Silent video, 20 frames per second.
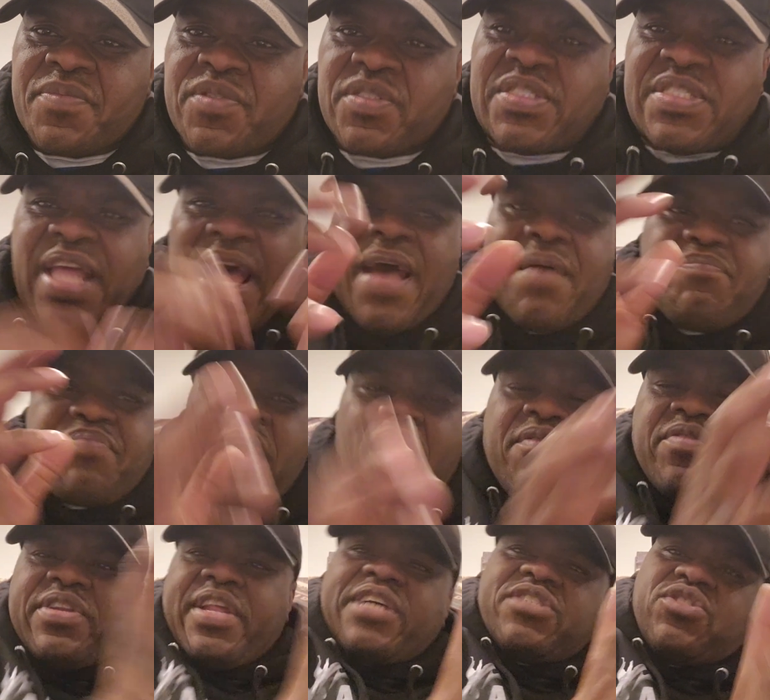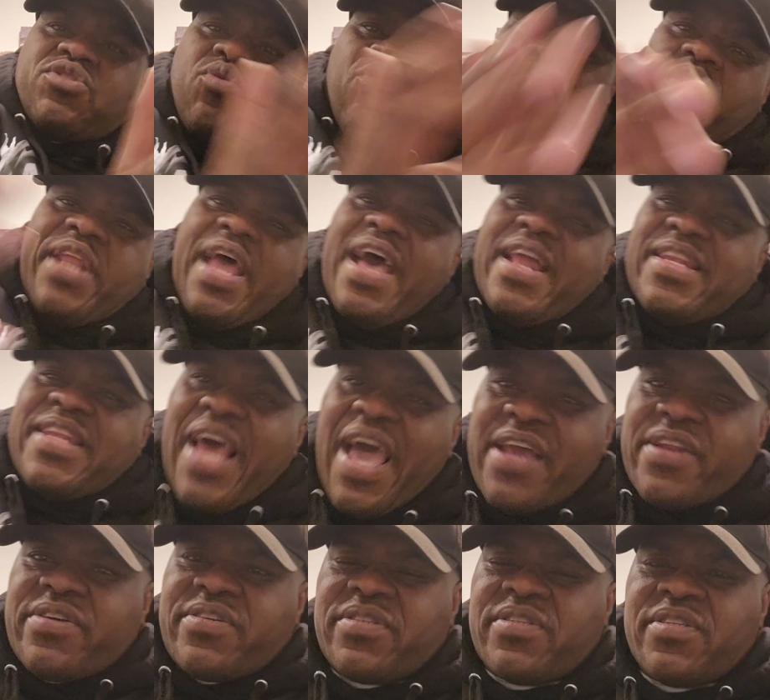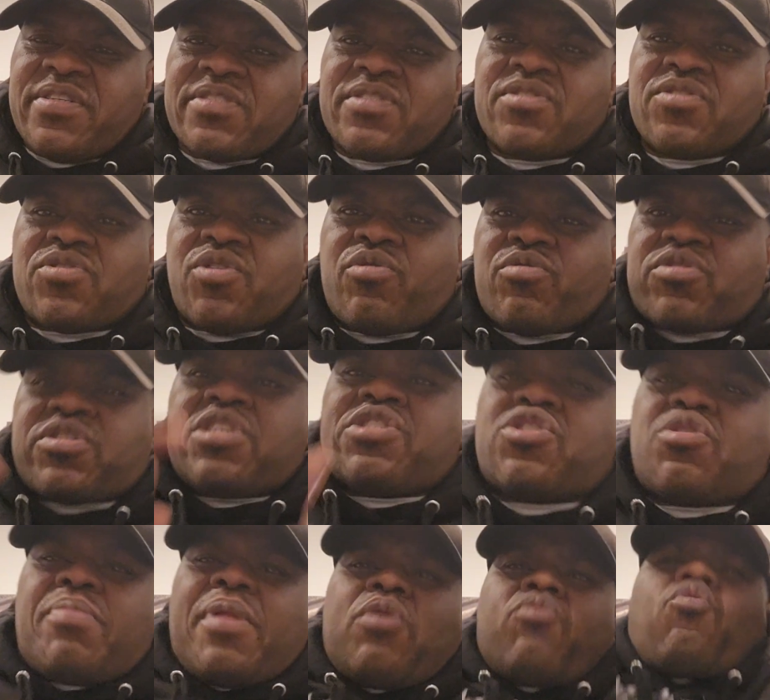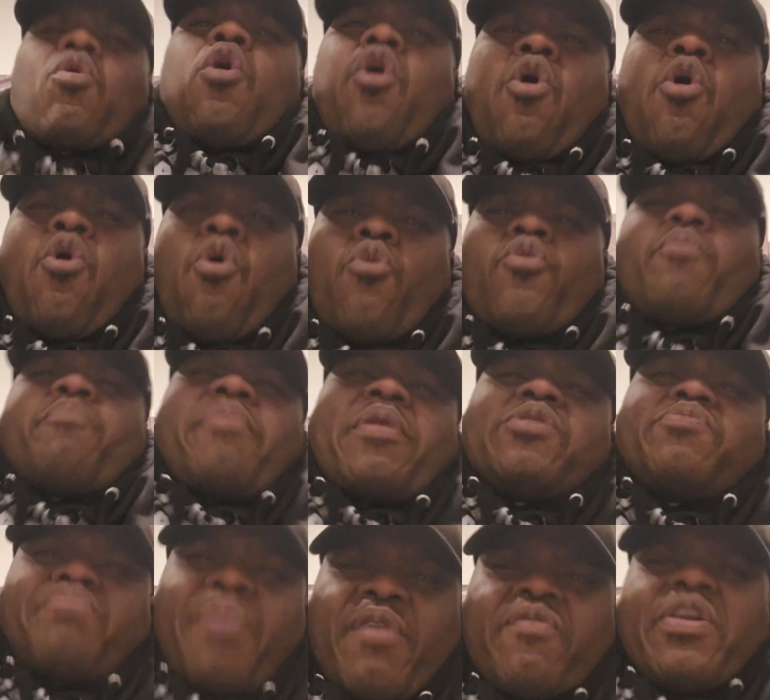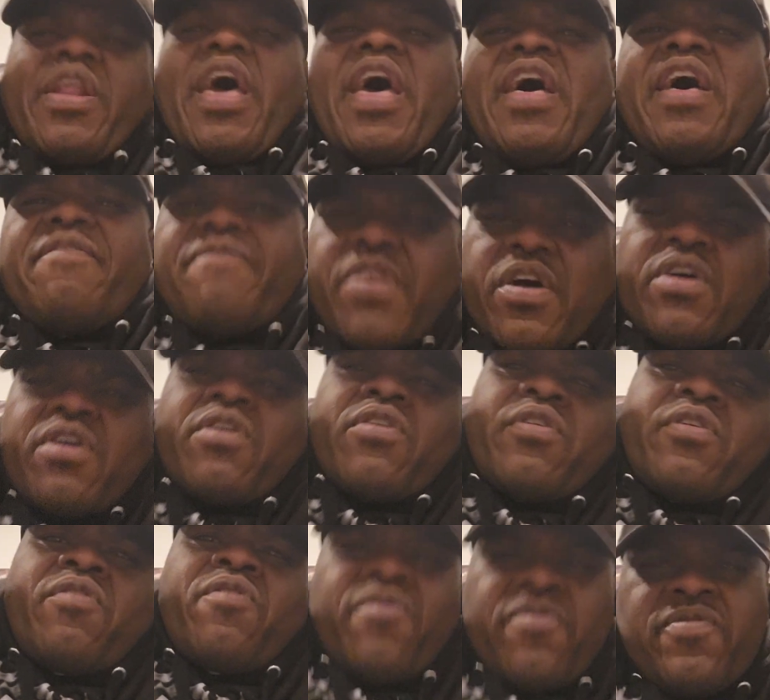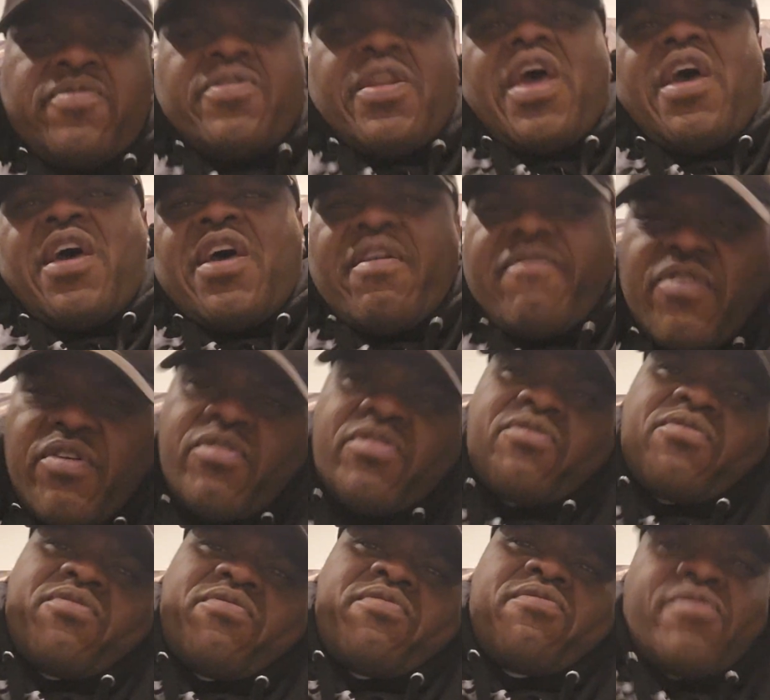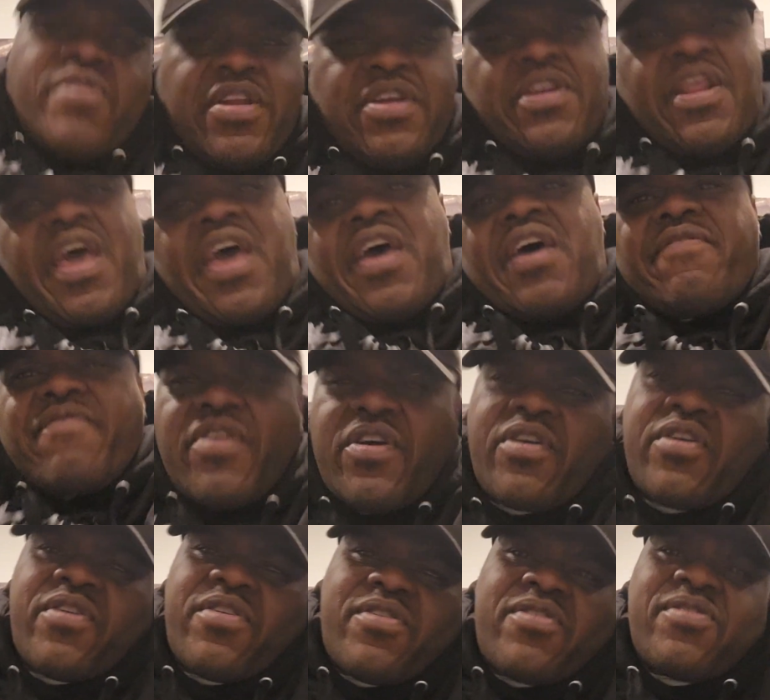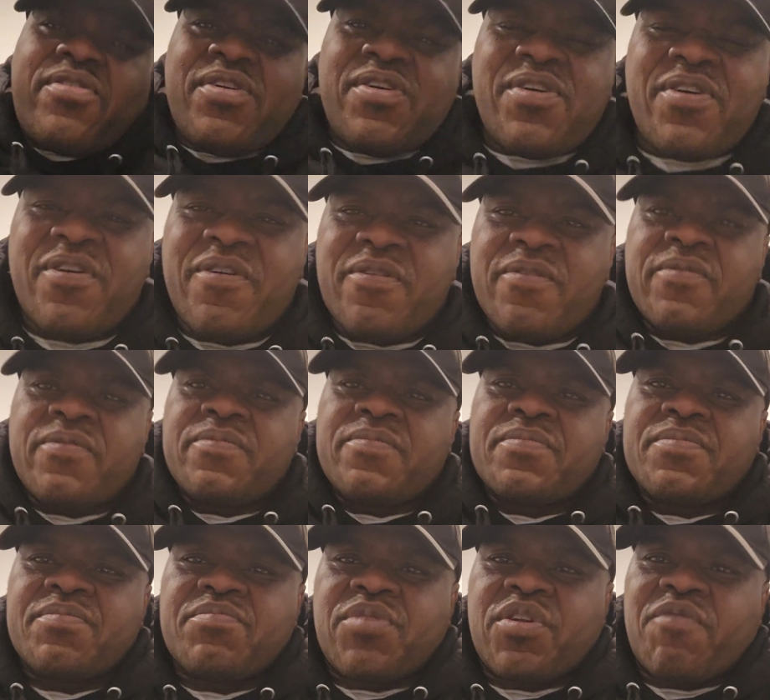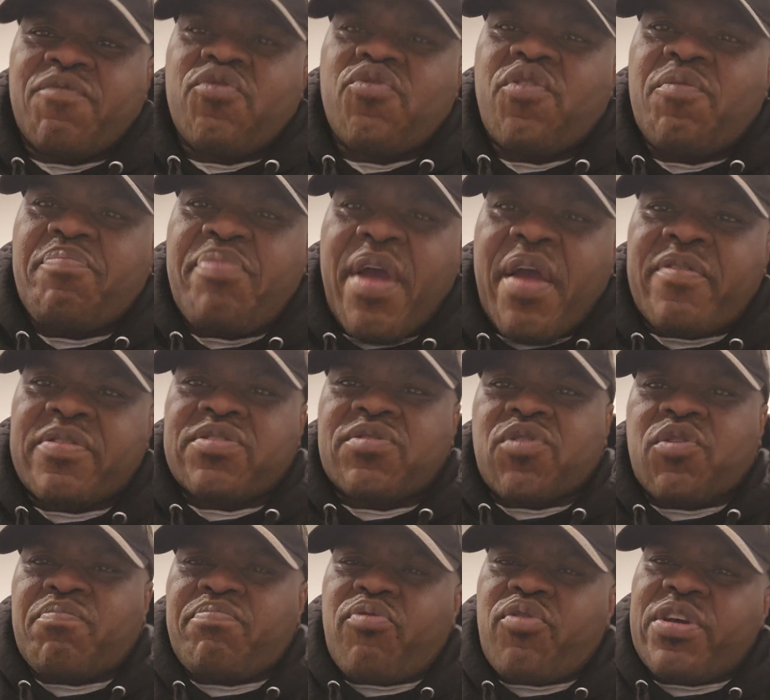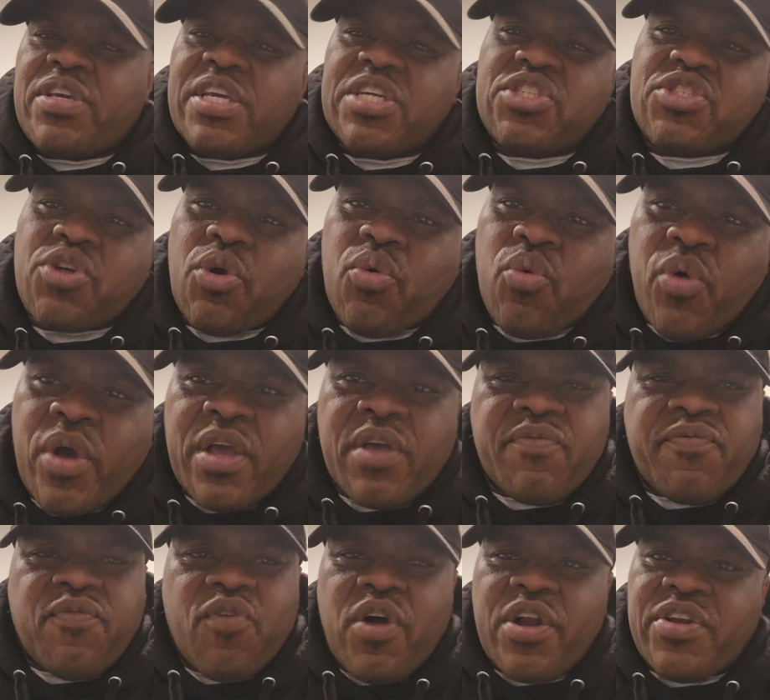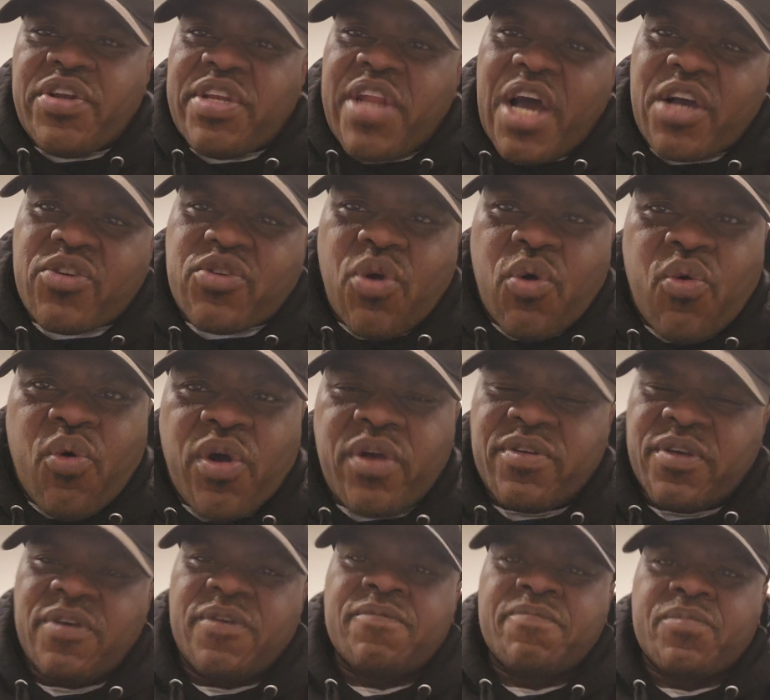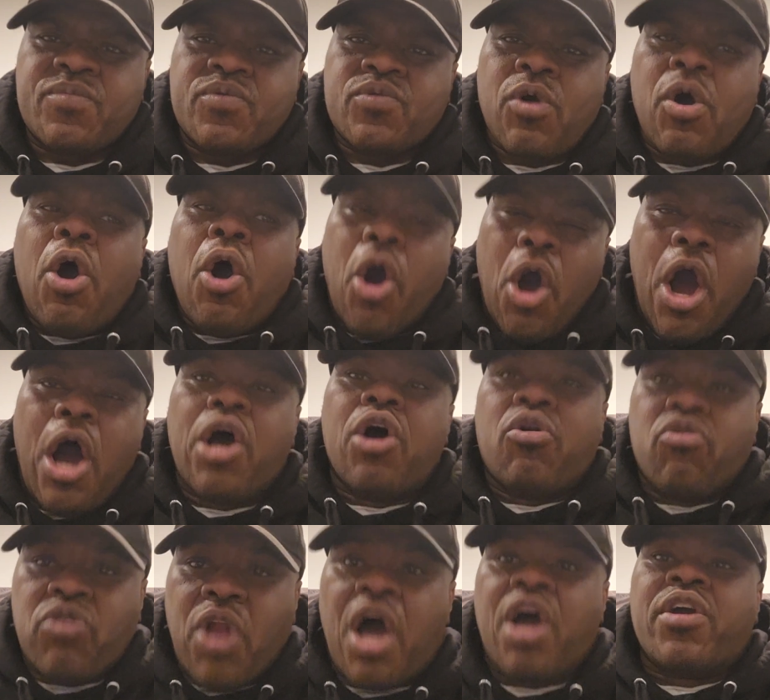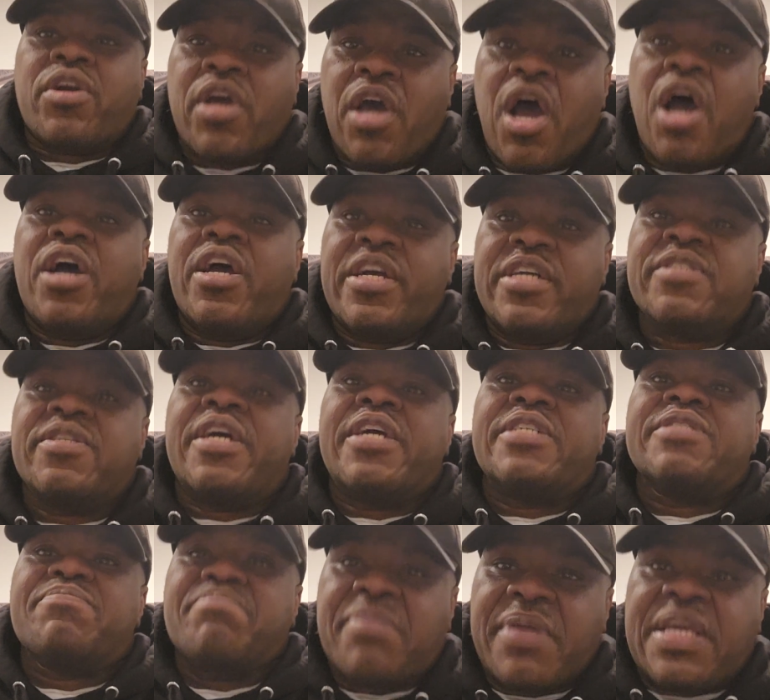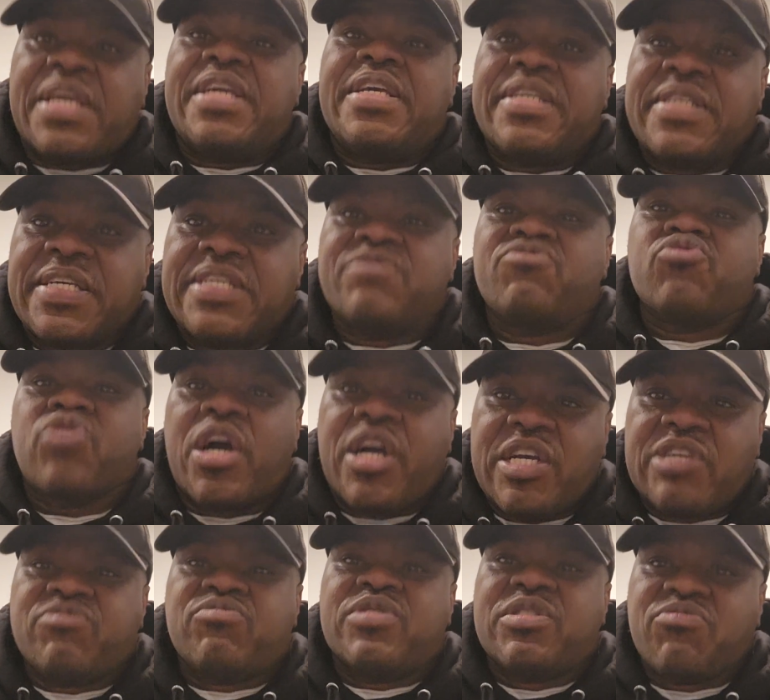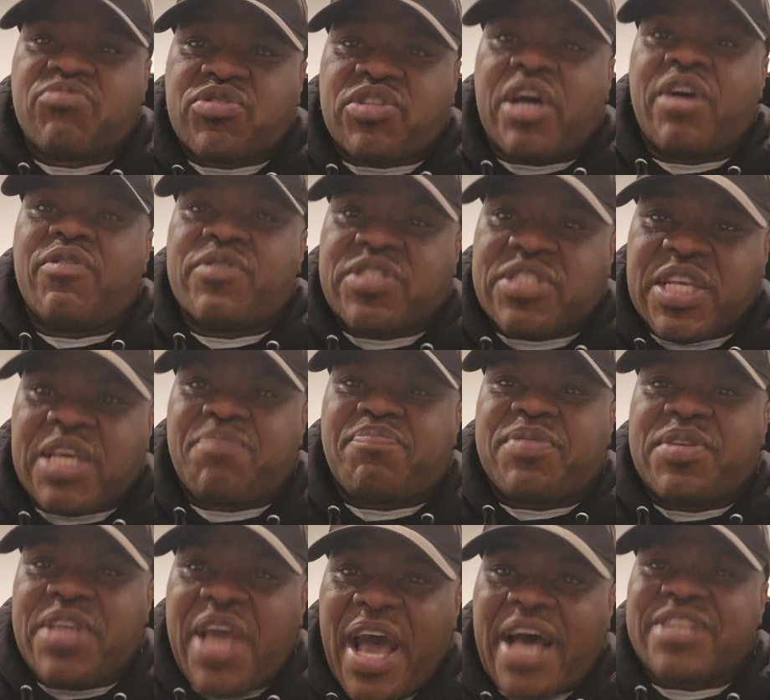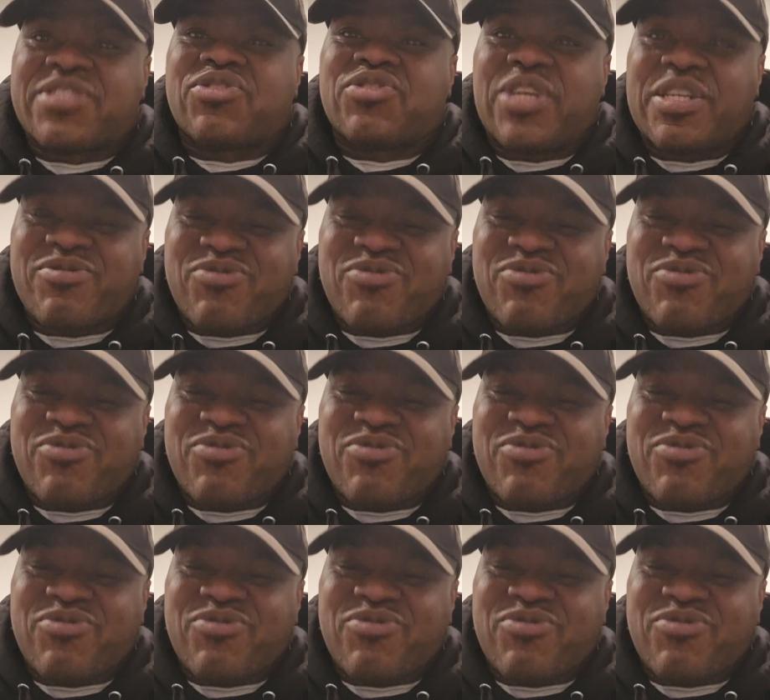That parent that's doing that latter, those kids going to be like, oh, the best parent ever and ever and ever. But if you're a parent that go, boy, get your what before I knock your what. Oh, like me, do CPS.